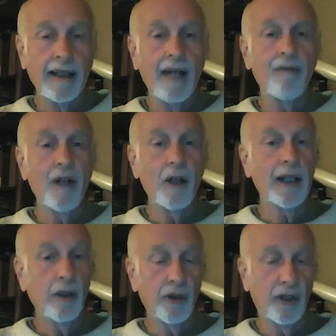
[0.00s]
get very
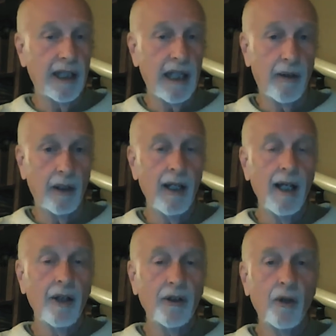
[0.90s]
close together
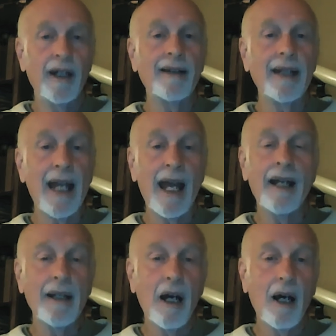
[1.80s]
so that at the
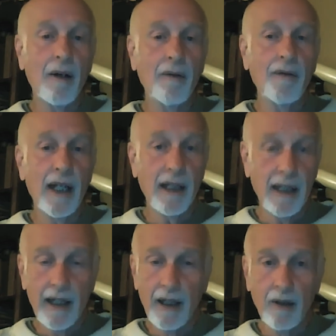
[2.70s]
end of the
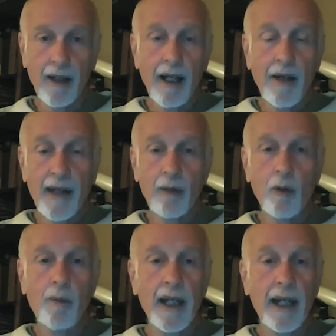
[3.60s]
year they
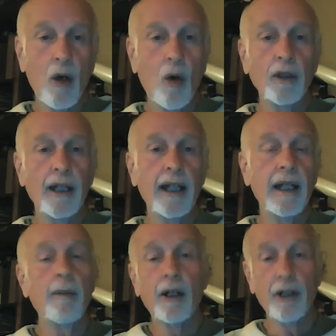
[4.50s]
will be only
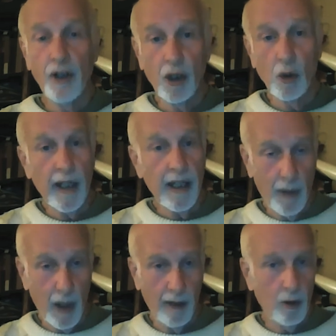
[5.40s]
about a degree
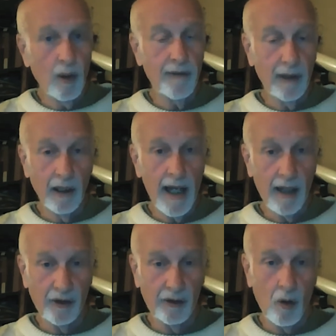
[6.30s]
apart or even
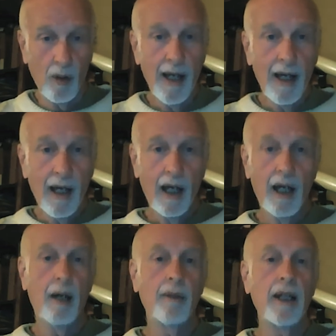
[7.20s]
less. So,
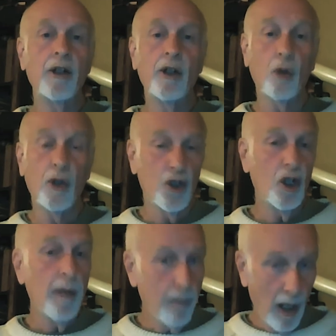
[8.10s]
um, it, so it
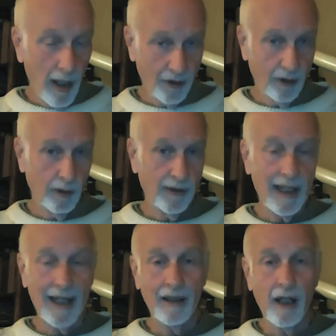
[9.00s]
should be possible at
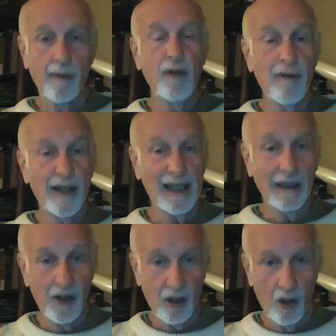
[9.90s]
that time if you have a
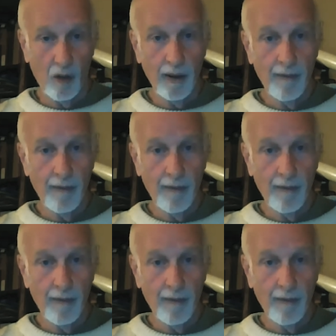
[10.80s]
telescope